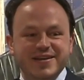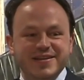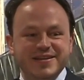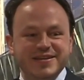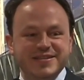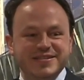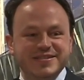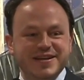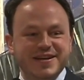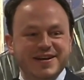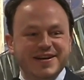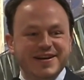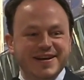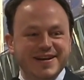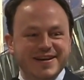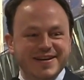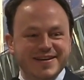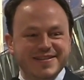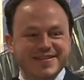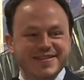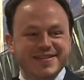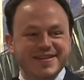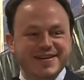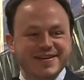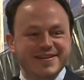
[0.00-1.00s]
in this
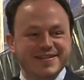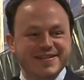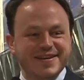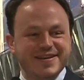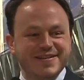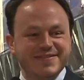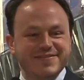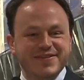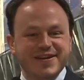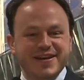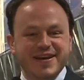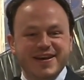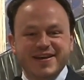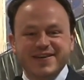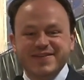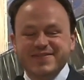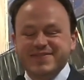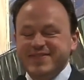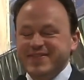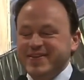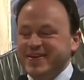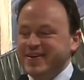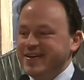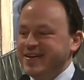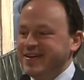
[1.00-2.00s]
area, and think that we
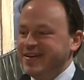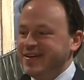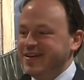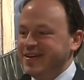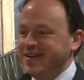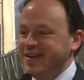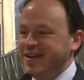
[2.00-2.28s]
have uh,